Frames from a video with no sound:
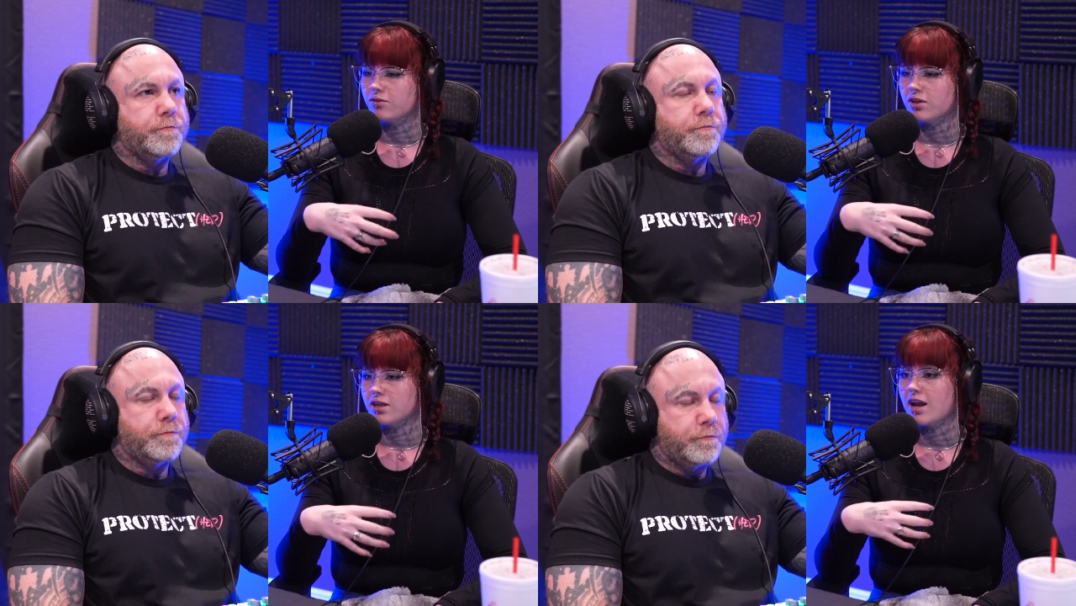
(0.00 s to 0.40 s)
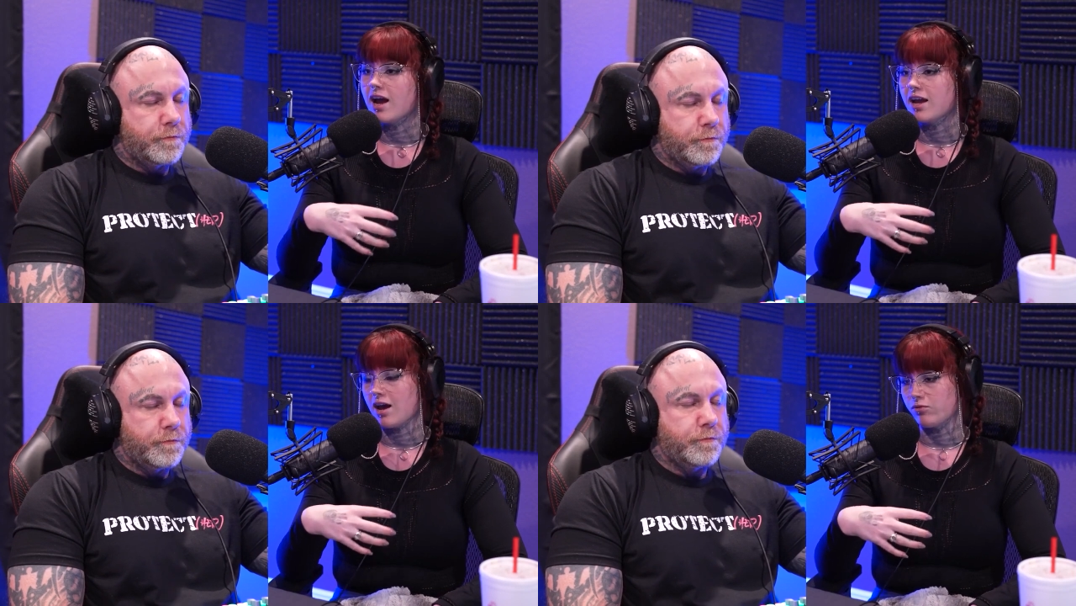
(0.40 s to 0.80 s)
Speaker 1: feeling that I
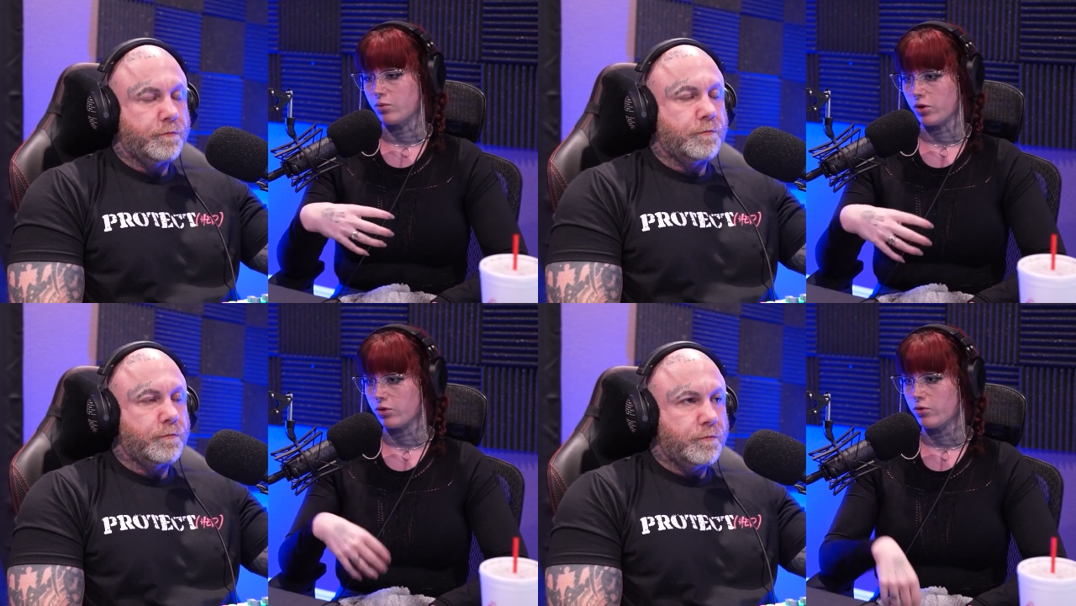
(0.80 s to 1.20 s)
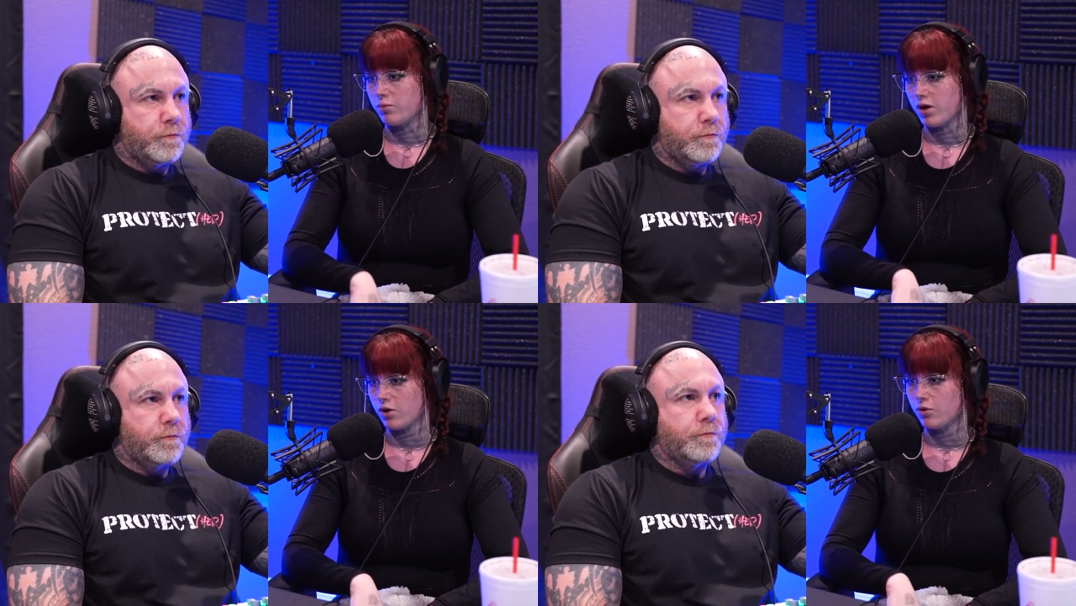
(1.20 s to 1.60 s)
have to work through on
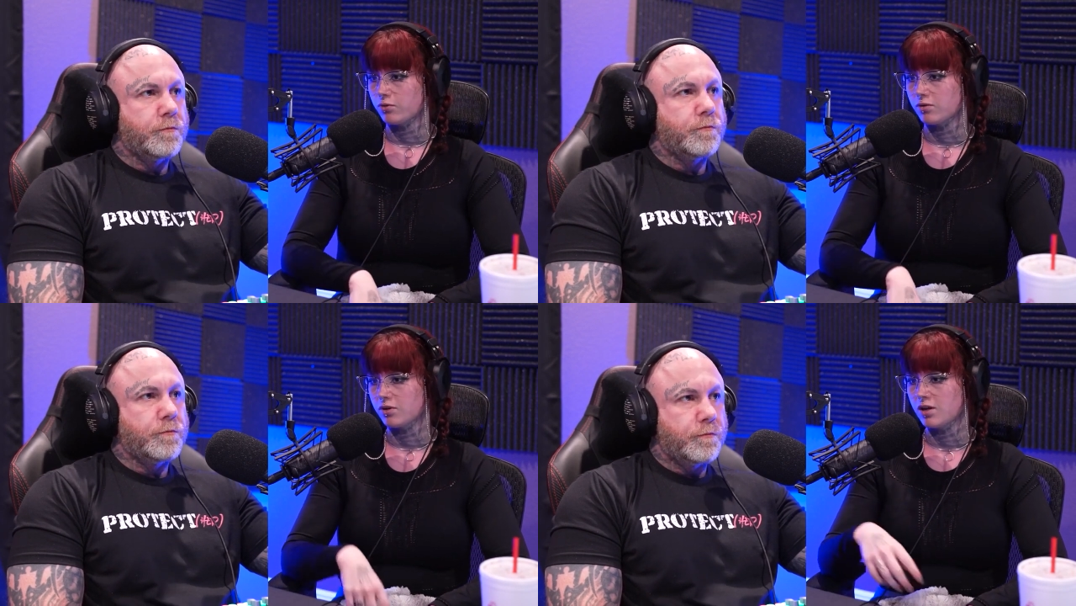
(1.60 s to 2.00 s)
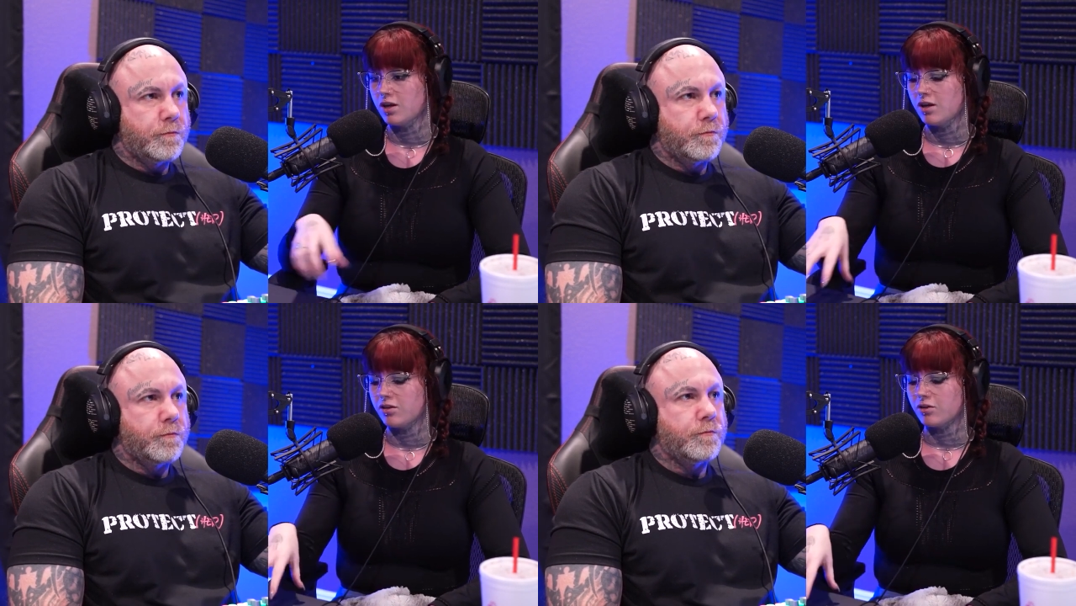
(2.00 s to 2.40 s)
my own.
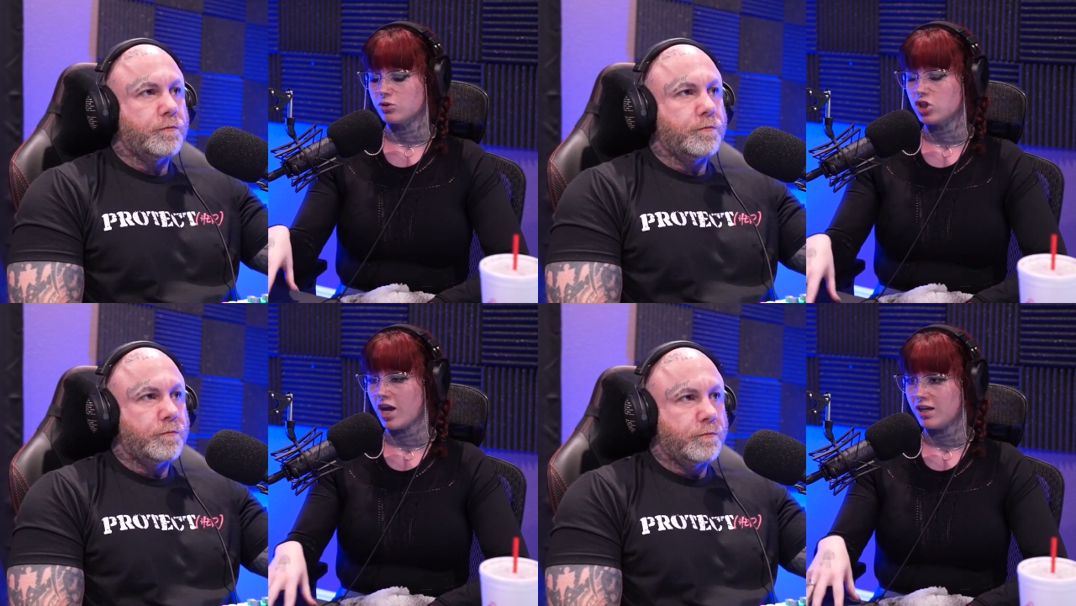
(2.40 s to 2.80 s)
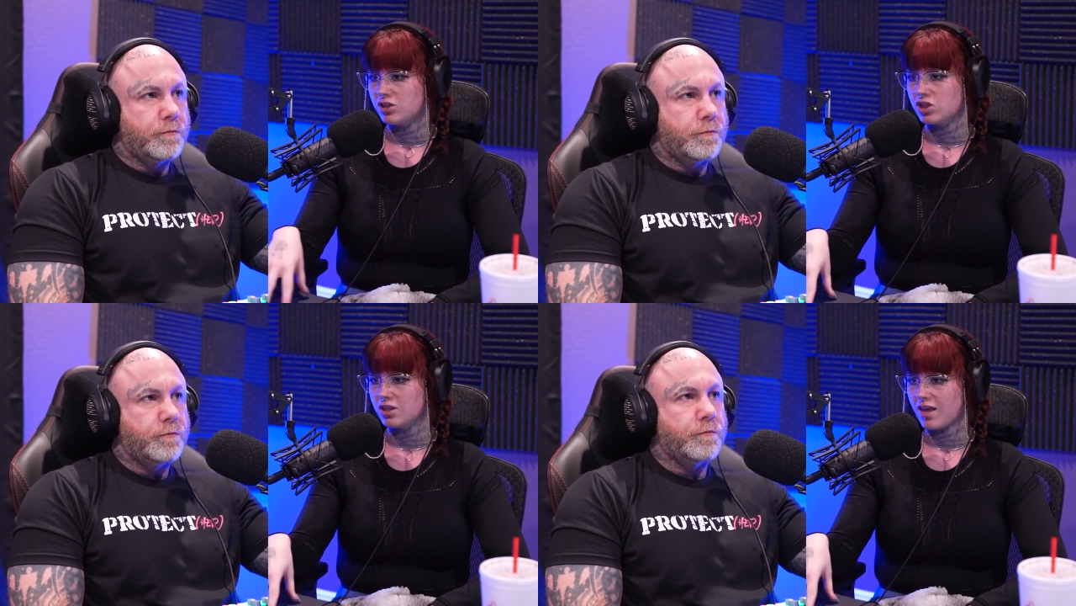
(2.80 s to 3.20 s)
So
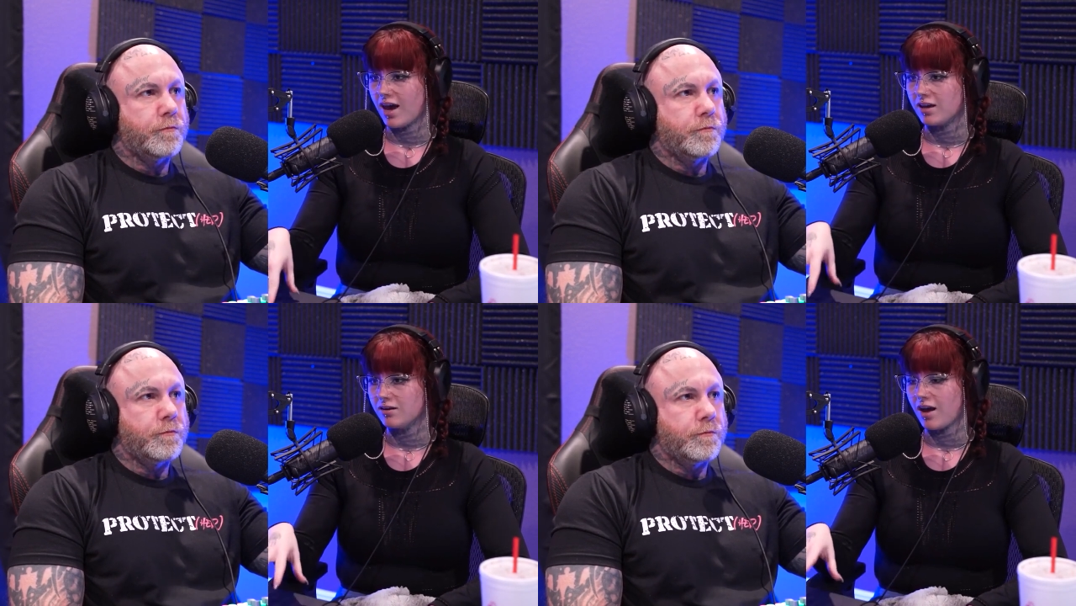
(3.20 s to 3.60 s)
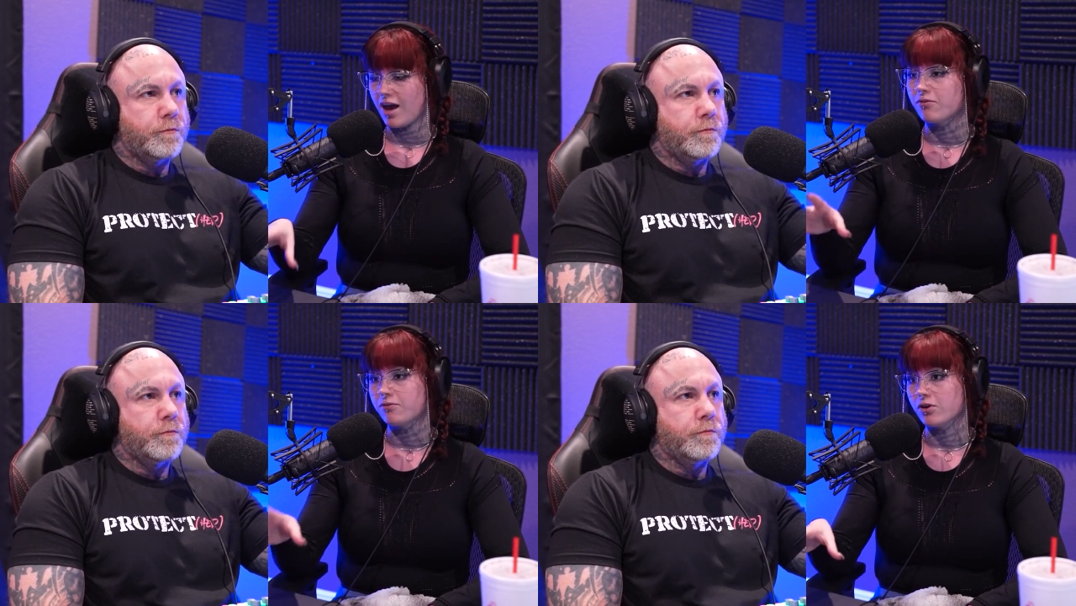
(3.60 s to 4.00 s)
changing that,
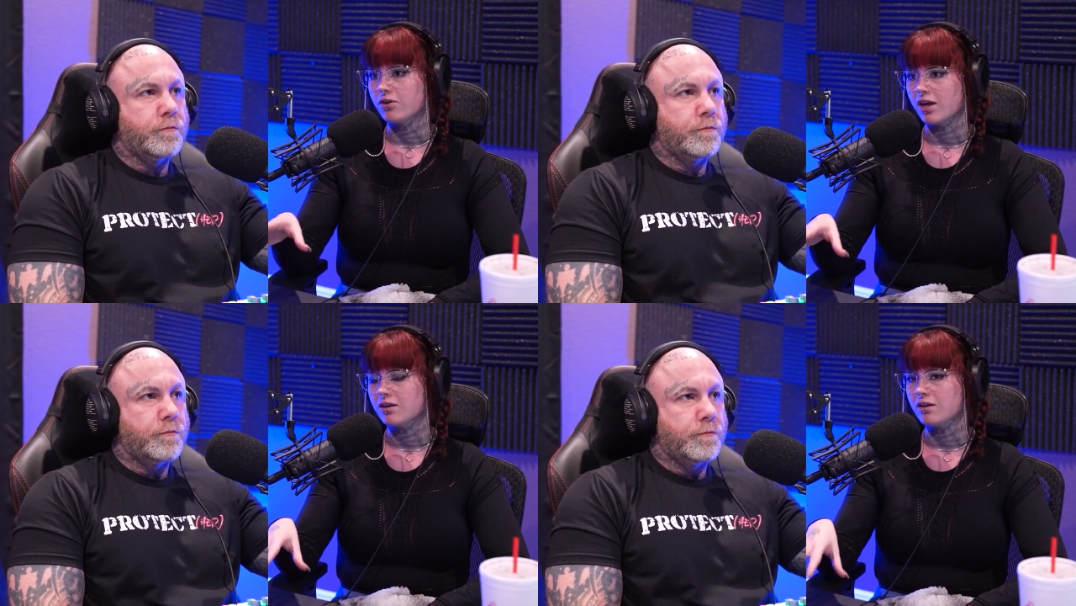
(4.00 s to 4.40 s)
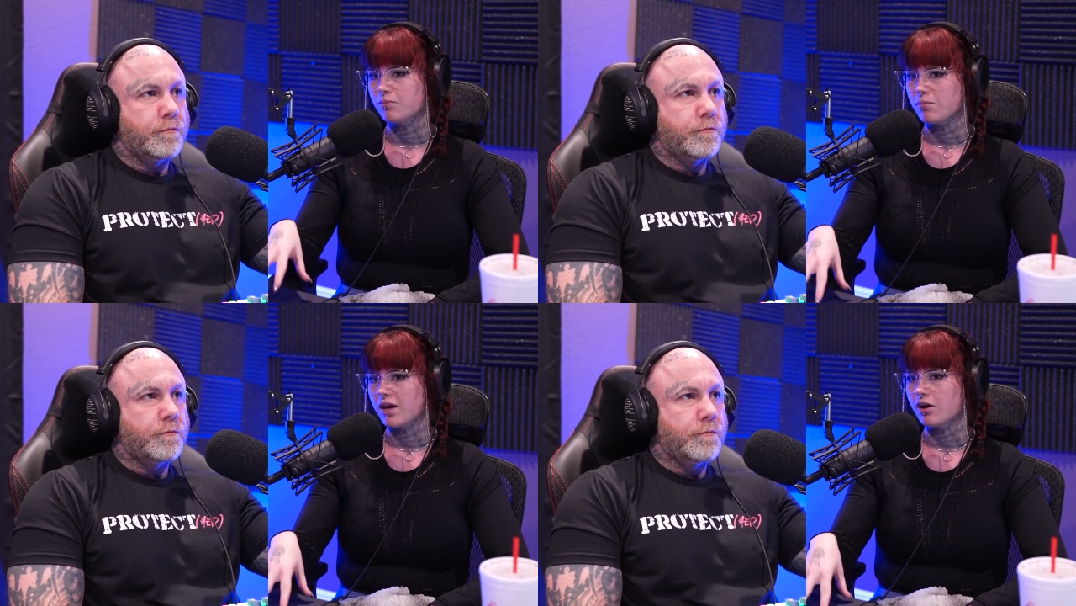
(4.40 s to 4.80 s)
I feel like
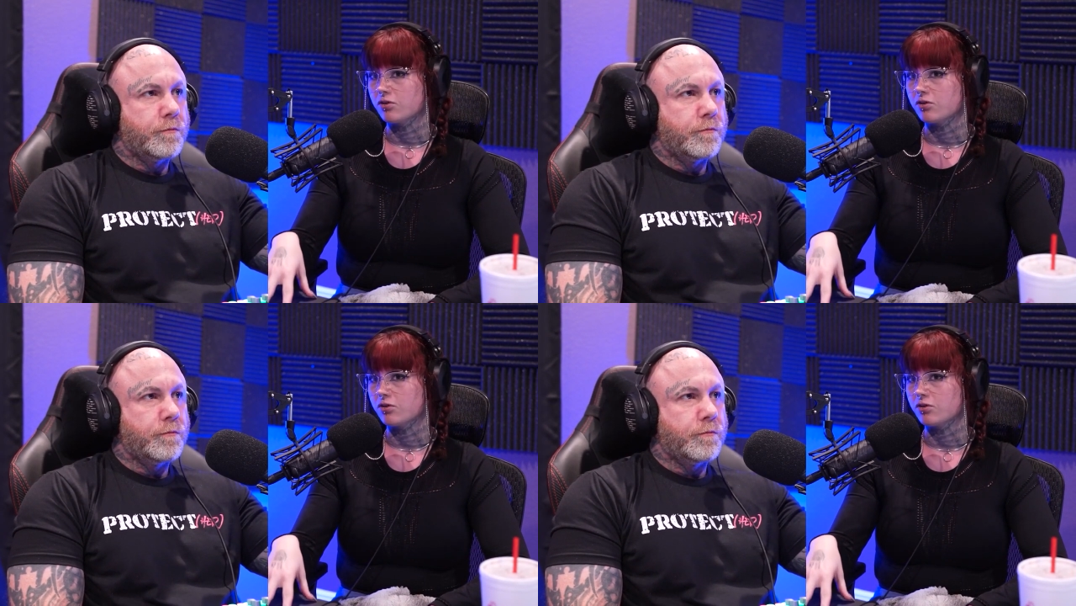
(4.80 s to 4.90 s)
made our